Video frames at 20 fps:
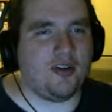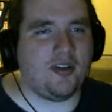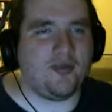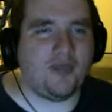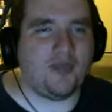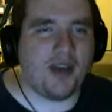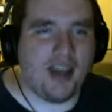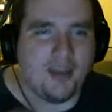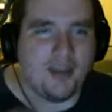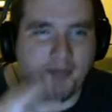to
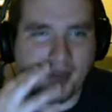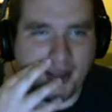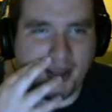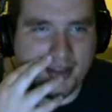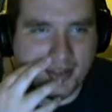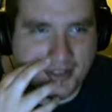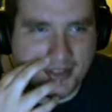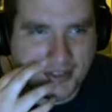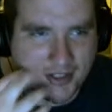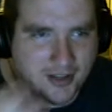abide by
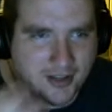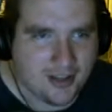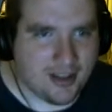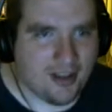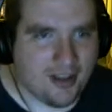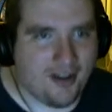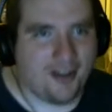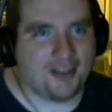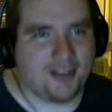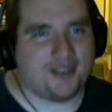the sunk
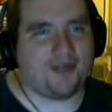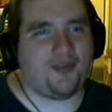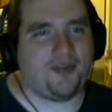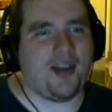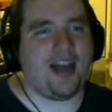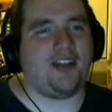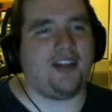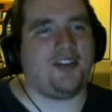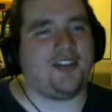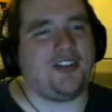cost
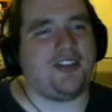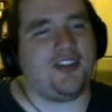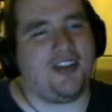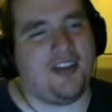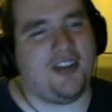fallacy